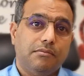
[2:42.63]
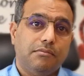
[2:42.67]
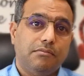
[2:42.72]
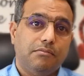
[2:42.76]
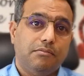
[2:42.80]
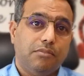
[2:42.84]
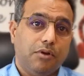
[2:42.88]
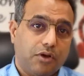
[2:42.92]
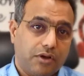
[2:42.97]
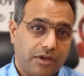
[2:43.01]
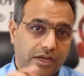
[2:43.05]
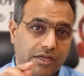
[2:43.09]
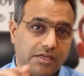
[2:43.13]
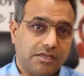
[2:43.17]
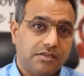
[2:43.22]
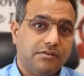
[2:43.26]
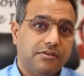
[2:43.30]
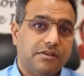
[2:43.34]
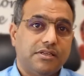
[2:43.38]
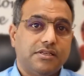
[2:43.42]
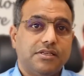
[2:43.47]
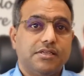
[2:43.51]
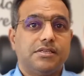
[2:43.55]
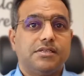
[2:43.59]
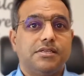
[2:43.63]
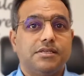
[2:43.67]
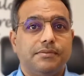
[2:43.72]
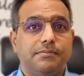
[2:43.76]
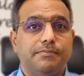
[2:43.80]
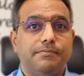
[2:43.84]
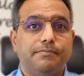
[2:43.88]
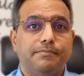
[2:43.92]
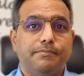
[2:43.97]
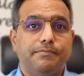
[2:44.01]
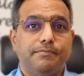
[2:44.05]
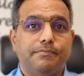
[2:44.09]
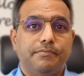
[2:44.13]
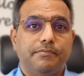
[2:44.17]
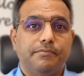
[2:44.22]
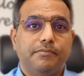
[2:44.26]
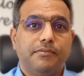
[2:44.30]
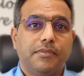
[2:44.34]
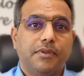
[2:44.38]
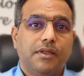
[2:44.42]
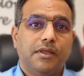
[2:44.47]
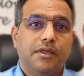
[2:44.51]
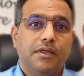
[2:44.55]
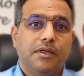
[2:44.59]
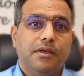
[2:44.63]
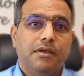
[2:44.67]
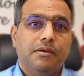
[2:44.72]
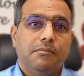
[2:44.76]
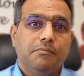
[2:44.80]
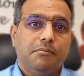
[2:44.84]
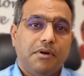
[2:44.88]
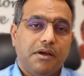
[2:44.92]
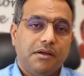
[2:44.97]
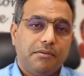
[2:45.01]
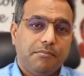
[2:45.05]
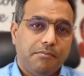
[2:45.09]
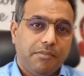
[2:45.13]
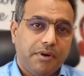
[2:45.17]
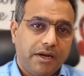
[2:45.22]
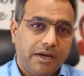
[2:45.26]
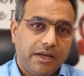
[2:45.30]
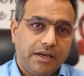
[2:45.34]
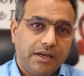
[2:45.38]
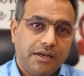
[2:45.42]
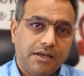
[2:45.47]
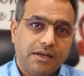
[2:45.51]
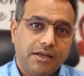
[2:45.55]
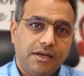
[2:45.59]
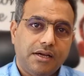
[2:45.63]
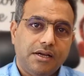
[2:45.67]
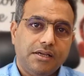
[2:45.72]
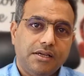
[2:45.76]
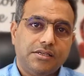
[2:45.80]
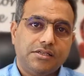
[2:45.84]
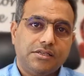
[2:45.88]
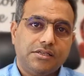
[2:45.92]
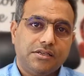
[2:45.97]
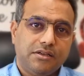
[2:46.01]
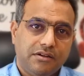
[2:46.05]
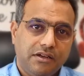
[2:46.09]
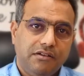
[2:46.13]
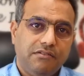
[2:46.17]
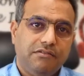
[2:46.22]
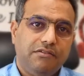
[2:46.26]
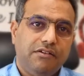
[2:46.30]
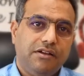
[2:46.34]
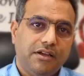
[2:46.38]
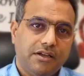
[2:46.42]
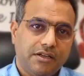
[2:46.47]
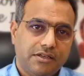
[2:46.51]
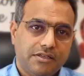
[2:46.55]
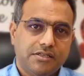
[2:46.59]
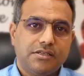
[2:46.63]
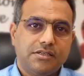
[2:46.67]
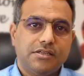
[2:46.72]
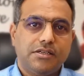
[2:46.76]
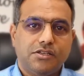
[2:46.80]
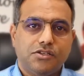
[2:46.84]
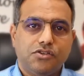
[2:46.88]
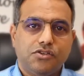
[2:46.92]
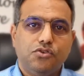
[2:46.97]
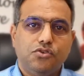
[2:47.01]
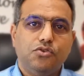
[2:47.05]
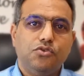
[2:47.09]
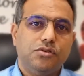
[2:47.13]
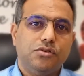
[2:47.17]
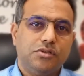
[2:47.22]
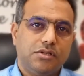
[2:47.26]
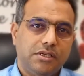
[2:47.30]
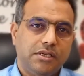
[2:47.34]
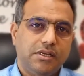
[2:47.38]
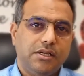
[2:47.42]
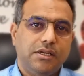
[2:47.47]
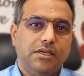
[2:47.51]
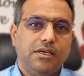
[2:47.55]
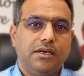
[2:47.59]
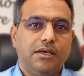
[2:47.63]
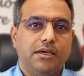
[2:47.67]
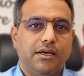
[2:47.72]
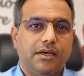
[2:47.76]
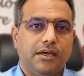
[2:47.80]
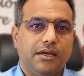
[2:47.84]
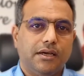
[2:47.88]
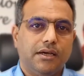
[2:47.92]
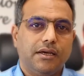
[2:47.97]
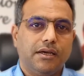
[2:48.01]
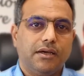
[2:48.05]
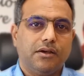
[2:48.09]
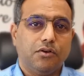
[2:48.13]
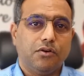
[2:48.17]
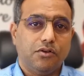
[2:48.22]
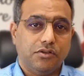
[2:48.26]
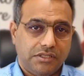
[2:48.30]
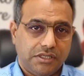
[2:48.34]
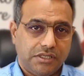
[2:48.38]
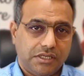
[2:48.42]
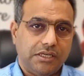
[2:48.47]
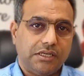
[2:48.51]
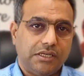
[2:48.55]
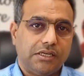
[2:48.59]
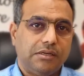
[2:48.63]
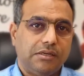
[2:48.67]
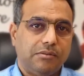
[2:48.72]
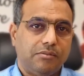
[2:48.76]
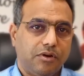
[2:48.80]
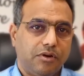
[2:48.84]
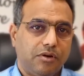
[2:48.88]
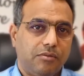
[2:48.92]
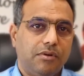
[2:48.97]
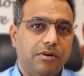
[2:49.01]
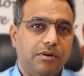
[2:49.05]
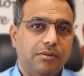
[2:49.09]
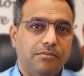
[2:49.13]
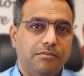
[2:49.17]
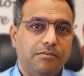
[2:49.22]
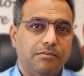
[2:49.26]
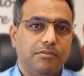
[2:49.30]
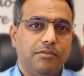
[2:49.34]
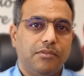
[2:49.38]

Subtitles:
blockage of the system. But by and large, reflux is usually a congenital problem,